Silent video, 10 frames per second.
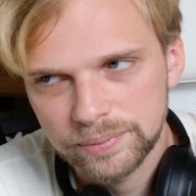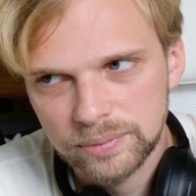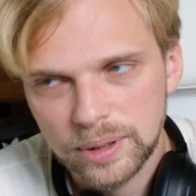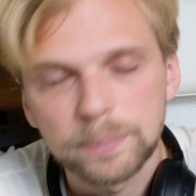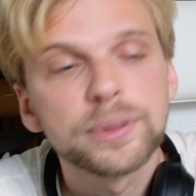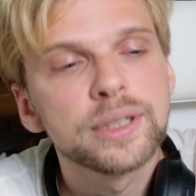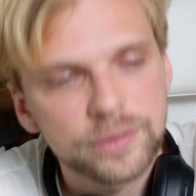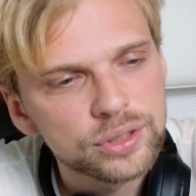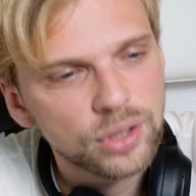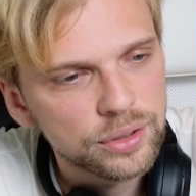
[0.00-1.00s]
the
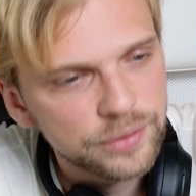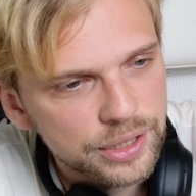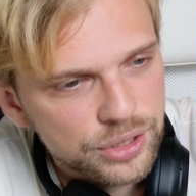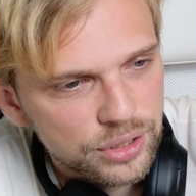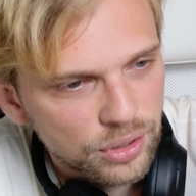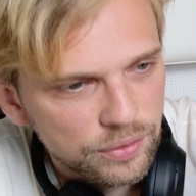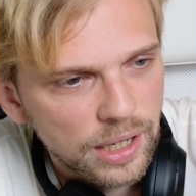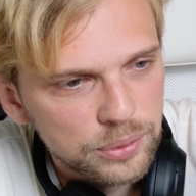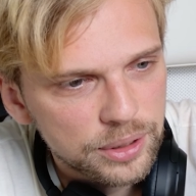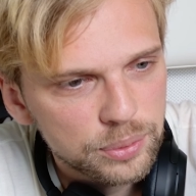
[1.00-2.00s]
previous convention of
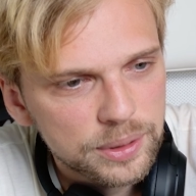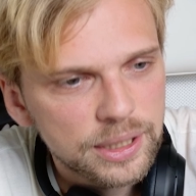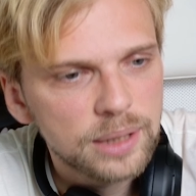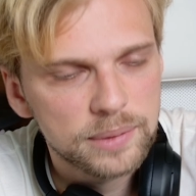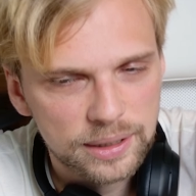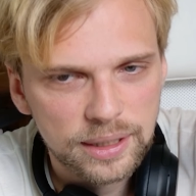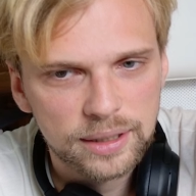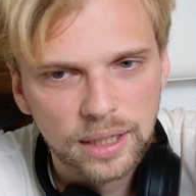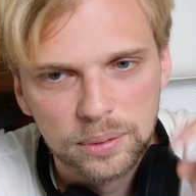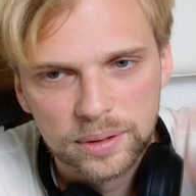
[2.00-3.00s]
how they were named, and then
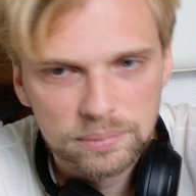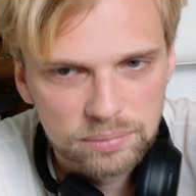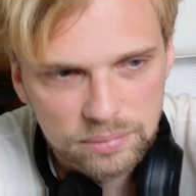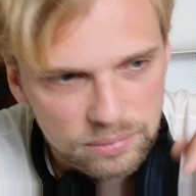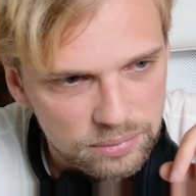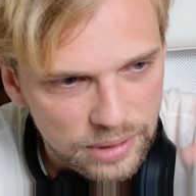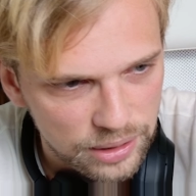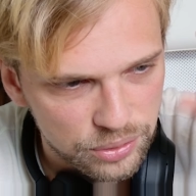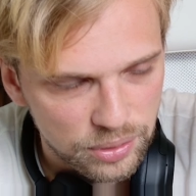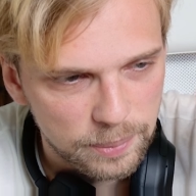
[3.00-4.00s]
I'll
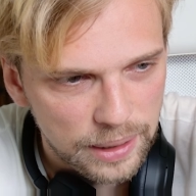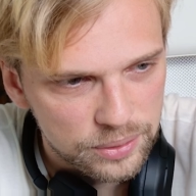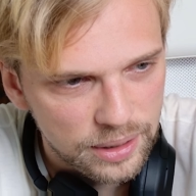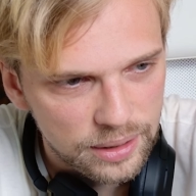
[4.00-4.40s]
tell you about